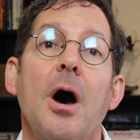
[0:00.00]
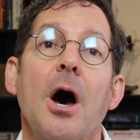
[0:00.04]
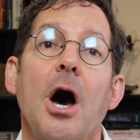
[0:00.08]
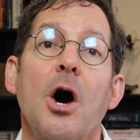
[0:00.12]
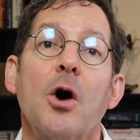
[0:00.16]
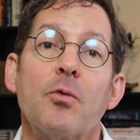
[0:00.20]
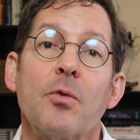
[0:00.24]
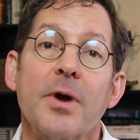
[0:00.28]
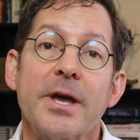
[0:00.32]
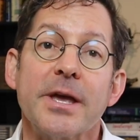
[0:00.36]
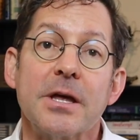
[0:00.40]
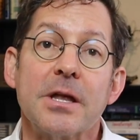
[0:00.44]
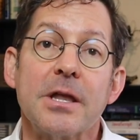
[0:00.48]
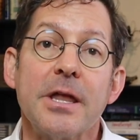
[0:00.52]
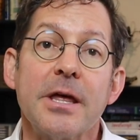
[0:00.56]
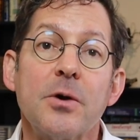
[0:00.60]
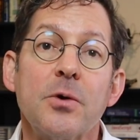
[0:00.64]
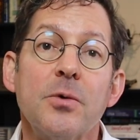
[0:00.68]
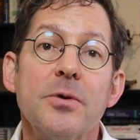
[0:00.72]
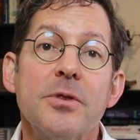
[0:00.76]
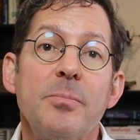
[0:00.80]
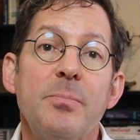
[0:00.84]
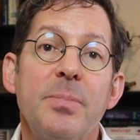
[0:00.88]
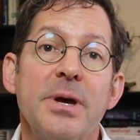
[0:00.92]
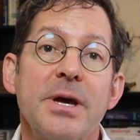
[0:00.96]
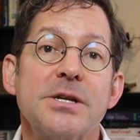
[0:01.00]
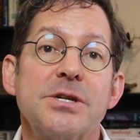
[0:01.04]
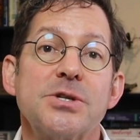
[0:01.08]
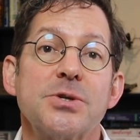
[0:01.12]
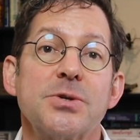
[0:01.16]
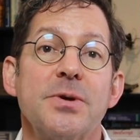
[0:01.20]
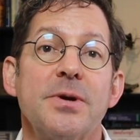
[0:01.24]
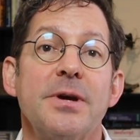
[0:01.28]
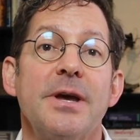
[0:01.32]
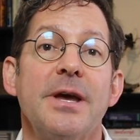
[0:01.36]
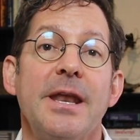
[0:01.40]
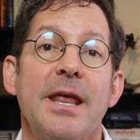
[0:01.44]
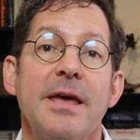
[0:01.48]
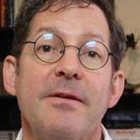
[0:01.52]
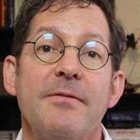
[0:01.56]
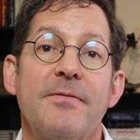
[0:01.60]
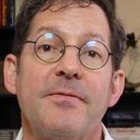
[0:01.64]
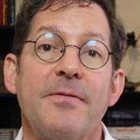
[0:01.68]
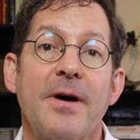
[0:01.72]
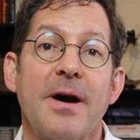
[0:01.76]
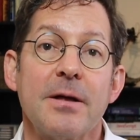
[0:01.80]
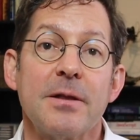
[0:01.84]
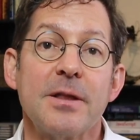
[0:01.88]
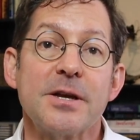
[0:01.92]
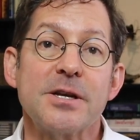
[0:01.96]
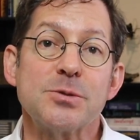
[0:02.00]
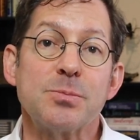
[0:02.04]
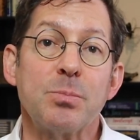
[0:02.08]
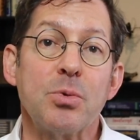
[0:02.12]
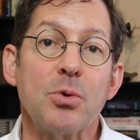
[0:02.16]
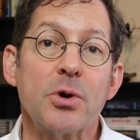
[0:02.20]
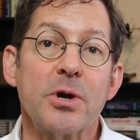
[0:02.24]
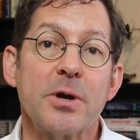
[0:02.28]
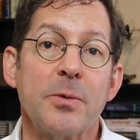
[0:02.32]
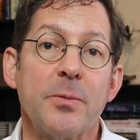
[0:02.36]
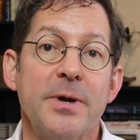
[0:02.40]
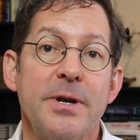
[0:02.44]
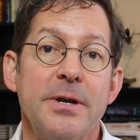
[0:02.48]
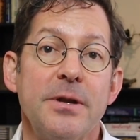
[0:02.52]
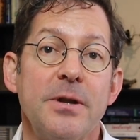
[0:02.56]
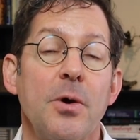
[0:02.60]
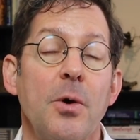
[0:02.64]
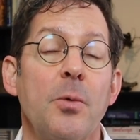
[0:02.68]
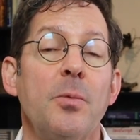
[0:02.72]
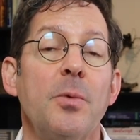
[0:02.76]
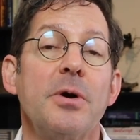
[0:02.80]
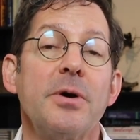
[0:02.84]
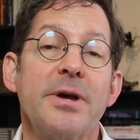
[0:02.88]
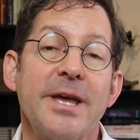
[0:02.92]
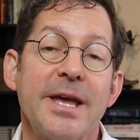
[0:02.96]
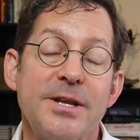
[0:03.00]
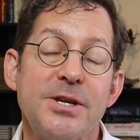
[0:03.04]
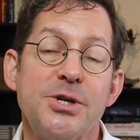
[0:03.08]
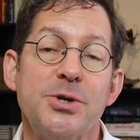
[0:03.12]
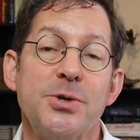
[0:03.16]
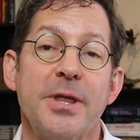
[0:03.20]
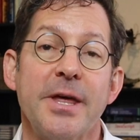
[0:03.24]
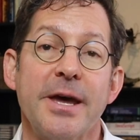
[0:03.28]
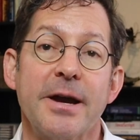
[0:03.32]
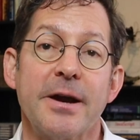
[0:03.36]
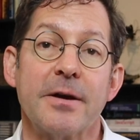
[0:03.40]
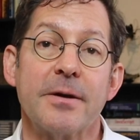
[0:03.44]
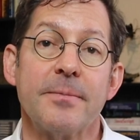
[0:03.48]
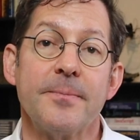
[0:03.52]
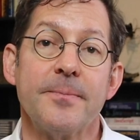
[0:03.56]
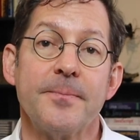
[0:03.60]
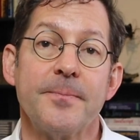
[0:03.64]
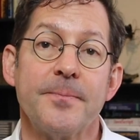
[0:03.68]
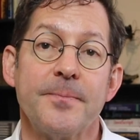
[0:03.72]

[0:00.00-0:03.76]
A right-click on the picture in a File Exploring window will get you there.